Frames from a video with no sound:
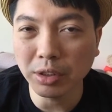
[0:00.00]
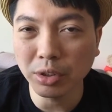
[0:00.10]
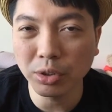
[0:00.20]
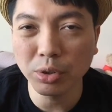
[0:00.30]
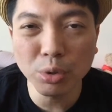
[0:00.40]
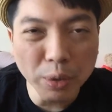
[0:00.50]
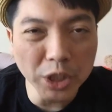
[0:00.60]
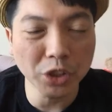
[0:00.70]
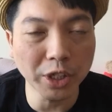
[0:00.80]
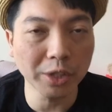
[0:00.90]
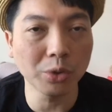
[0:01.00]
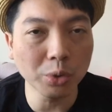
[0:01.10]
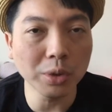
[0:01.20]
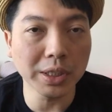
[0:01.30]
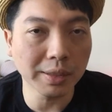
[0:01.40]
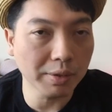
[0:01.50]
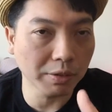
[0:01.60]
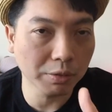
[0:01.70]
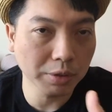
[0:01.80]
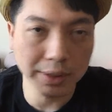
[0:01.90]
screwage you can do in terms of